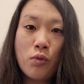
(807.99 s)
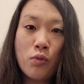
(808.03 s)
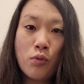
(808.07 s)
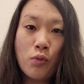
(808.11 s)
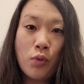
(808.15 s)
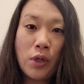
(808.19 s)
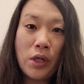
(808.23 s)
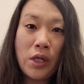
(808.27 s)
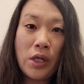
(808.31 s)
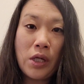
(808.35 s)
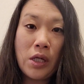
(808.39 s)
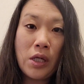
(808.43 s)

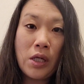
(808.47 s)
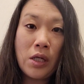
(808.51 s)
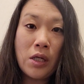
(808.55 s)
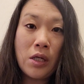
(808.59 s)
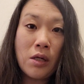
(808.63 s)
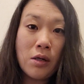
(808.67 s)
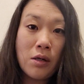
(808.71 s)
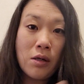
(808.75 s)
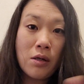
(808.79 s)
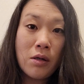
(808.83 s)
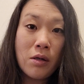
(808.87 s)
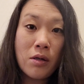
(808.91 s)

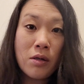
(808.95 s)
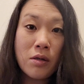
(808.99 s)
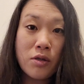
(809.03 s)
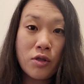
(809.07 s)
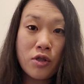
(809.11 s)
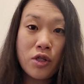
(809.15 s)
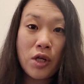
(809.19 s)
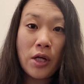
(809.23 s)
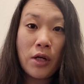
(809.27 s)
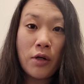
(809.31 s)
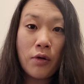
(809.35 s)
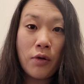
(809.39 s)

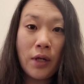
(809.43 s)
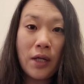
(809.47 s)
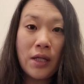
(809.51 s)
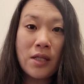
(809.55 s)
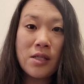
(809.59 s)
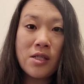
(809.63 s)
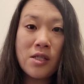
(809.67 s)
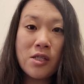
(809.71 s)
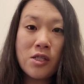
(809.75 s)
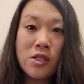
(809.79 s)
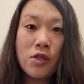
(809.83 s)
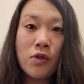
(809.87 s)

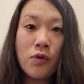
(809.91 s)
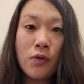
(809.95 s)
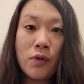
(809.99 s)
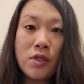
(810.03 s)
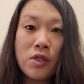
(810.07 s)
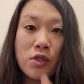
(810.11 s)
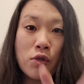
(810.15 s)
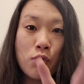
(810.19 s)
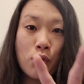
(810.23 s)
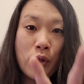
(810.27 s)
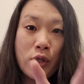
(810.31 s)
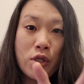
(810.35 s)
regenerates to
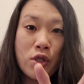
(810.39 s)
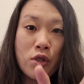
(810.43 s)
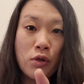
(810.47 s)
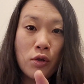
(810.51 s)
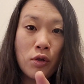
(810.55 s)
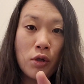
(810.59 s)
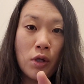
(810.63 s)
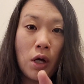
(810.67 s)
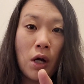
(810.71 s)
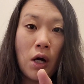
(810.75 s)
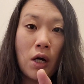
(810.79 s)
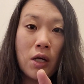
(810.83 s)
its
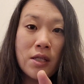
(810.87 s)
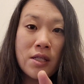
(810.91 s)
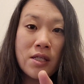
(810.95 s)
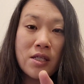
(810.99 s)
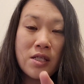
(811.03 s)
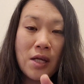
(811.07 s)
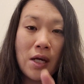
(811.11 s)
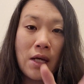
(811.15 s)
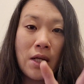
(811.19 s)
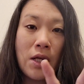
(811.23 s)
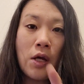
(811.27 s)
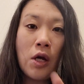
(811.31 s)
original
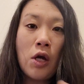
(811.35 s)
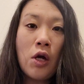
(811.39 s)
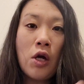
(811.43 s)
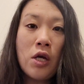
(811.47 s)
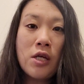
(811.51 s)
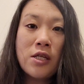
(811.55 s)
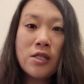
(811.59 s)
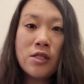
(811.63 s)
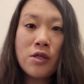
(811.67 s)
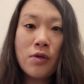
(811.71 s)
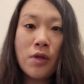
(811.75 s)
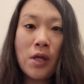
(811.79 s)
onset,
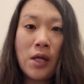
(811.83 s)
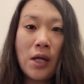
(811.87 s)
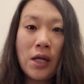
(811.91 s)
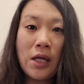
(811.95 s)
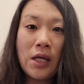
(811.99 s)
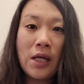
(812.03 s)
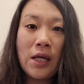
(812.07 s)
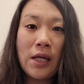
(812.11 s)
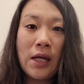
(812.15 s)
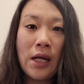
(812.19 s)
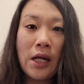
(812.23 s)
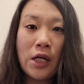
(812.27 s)
so then it
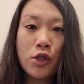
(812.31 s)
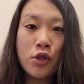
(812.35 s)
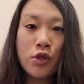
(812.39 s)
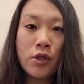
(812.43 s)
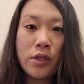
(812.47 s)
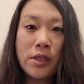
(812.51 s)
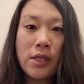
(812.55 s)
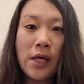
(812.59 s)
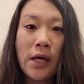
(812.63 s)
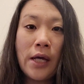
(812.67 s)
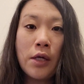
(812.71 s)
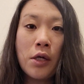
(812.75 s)
can
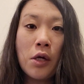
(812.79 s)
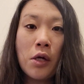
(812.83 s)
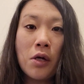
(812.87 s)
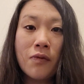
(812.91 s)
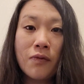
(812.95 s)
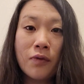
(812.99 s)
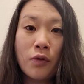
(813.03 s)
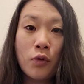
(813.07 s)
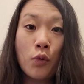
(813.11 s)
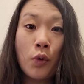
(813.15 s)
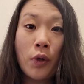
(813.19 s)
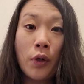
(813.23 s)
actually take
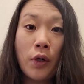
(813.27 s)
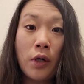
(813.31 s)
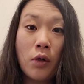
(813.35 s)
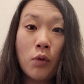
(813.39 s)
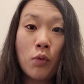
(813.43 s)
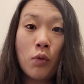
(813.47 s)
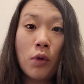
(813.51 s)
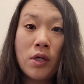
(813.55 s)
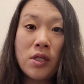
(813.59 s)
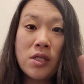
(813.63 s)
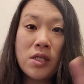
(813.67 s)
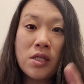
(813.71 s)
over where it
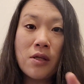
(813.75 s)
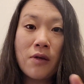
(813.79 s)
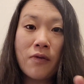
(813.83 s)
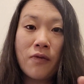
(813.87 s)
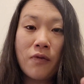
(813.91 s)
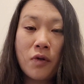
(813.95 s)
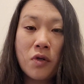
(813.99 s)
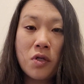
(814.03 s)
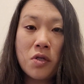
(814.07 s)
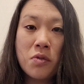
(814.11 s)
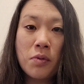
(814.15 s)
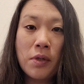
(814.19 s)
was in the
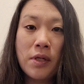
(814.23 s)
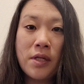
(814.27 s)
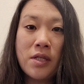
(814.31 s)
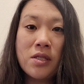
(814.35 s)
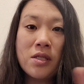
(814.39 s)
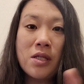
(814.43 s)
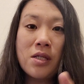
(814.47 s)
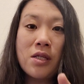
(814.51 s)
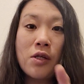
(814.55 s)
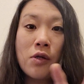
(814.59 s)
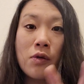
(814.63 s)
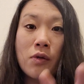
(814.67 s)
first
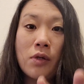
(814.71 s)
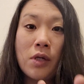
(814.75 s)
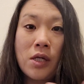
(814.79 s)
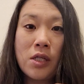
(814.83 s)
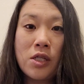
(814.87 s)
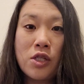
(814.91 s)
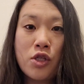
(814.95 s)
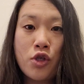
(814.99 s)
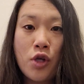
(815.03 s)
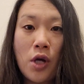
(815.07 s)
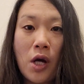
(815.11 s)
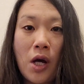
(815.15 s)
place in doing this
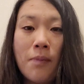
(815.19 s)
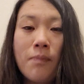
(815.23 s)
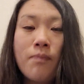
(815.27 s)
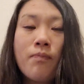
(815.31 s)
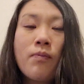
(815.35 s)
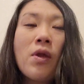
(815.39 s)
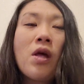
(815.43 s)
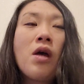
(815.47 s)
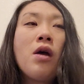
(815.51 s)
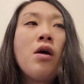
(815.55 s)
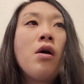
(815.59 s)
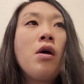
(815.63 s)
job.
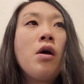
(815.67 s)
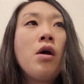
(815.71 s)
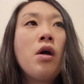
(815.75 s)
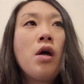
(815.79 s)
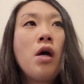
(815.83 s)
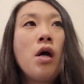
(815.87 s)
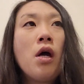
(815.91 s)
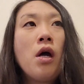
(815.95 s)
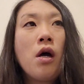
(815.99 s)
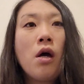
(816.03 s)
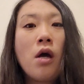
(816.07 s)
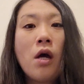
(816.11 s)

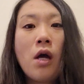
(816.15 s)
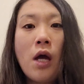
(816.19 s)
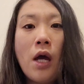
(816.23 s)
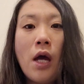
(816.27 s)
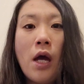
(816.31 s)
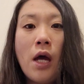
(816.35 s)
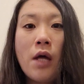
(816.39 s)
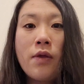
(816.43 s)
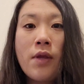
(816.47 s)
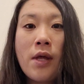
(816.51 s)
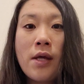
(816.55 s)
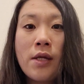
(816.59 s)

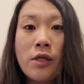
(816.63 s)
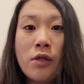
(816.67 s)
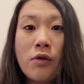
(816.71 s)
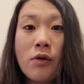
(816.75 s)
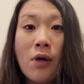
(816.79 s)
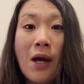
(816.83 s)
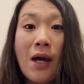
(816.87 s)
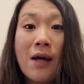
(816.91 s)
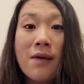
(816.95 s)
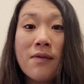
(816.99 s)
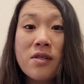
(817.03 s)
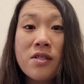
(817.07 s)
And then you
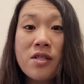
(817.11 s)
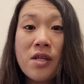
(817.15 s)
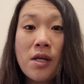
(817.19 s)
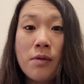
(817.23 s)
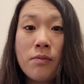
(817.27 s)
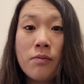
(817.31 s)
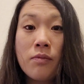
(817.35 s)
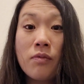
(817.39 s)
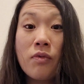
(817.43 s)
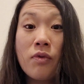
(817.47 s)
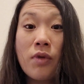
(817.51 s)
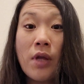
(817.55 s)
have
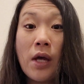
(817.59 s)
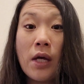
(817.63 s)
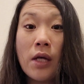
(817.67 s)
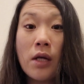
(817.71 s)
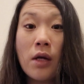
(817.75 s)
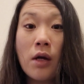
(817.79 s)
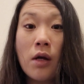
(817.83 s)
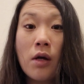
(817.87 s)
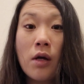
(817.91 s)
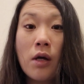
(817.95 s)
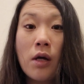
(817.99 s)
some that